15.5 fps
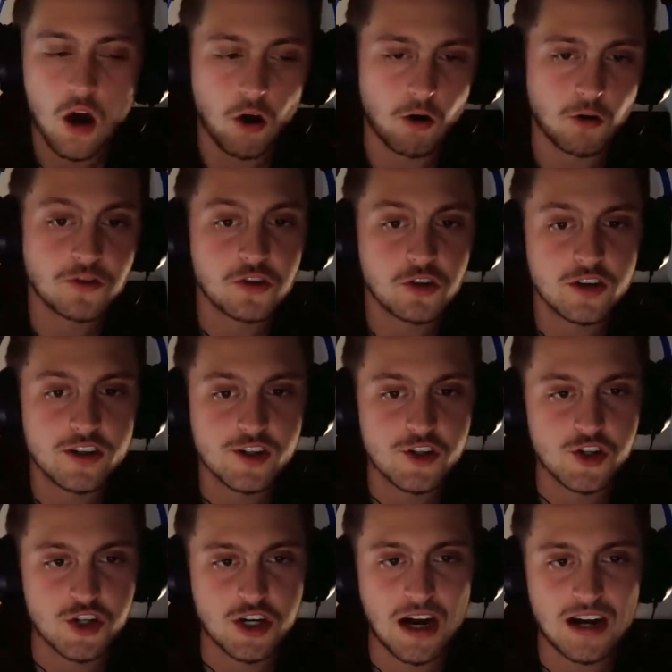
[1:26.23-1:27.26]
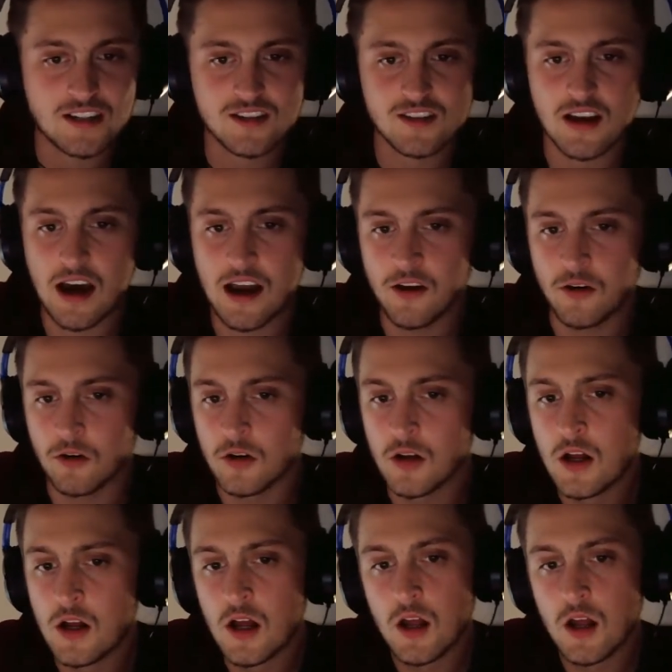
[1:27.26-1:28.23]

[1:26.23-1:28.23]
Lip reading: alternate shot style.